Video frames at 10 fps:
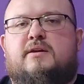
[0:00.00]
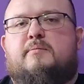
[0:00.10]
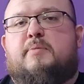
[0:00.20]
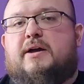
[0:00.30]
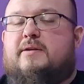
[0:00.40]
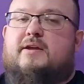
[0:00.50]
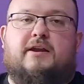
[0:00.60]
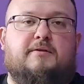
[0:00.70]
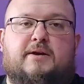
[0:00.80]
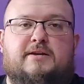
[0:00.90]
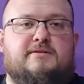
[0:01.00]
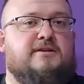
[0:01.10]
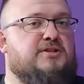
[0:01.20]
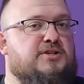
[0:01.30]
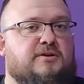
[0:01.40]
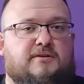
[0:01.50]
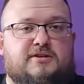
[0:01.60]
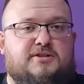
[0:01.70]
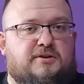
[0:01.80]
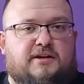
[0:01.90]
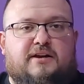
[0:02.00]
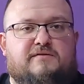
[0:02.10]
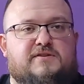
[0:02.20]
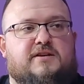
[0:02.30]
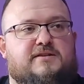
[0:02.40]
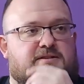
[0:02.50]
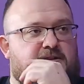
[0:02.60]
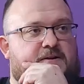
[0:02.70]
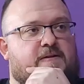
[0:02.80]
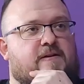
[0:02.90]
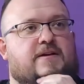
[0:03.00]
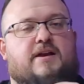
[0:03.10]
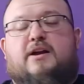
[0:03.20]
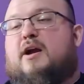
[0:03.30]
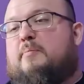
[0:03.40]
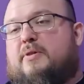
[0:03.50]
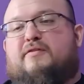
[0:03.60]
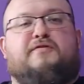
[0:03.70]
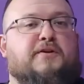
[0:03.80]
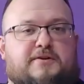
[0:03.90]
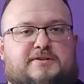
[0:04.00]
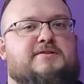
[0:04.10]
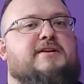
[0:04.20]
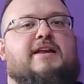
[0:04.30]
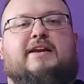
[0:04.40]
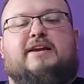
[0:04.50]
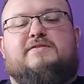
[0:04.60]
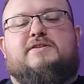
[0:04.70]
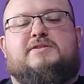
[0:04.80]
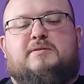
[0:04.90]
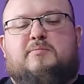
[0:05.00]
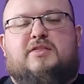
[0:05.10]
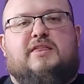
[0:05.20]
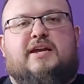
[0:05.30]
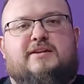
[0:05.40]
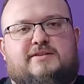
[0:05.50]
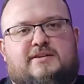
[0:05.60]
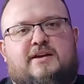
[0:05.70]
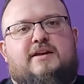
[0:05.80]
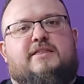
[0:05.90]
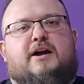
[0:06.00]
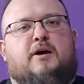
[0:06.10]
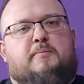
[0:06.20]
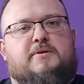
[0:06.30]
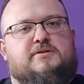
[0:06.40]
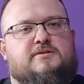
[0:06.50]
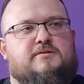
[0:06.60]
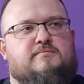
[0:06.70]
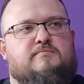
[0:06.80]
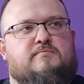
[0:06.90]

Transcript: But anyways, this still gives us a couple of firsts, and it gives us some things that help us